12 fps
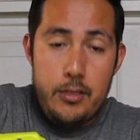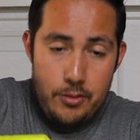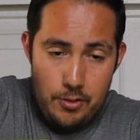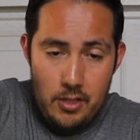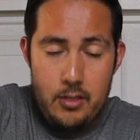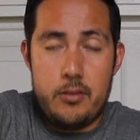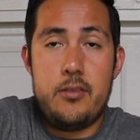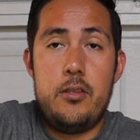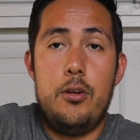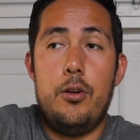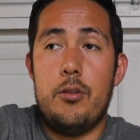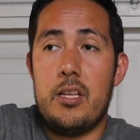So you can
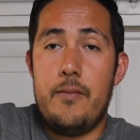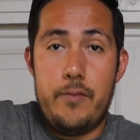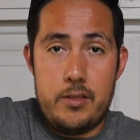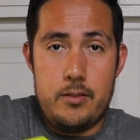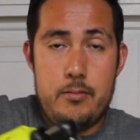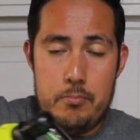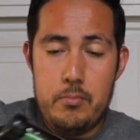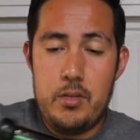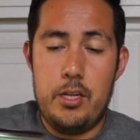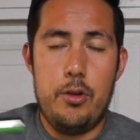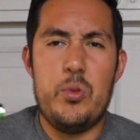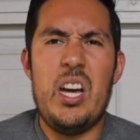still, if it's, you know,